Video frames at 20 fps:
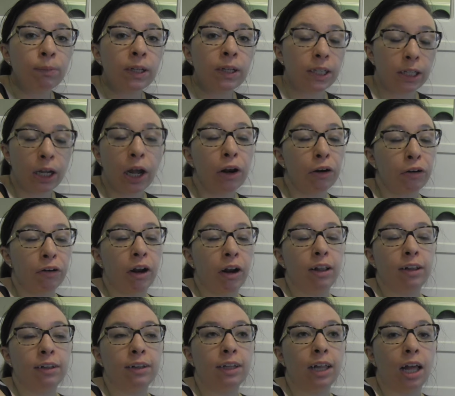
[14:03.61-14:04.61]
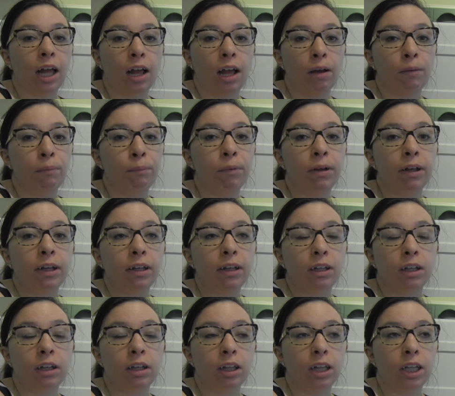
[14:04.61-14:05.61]
to be dead around this time but
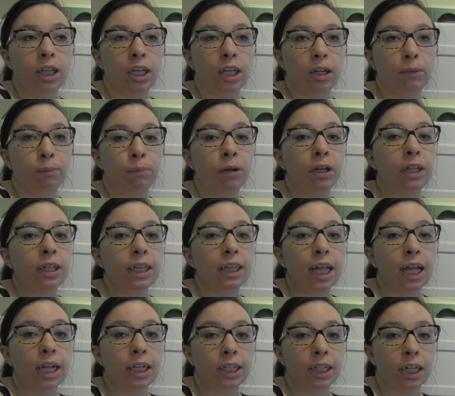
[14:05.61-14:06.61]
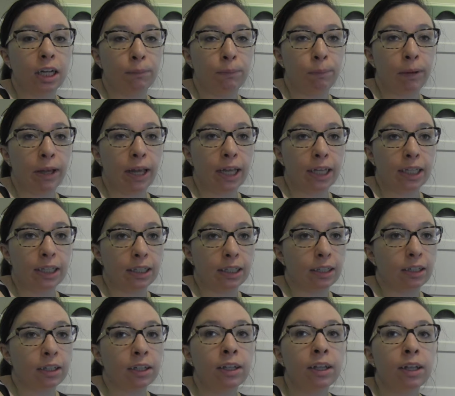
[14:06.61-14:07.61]
of the year, but it's like
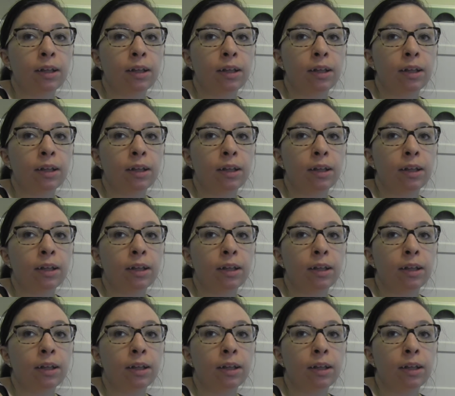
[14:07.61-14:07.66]
jam-packing.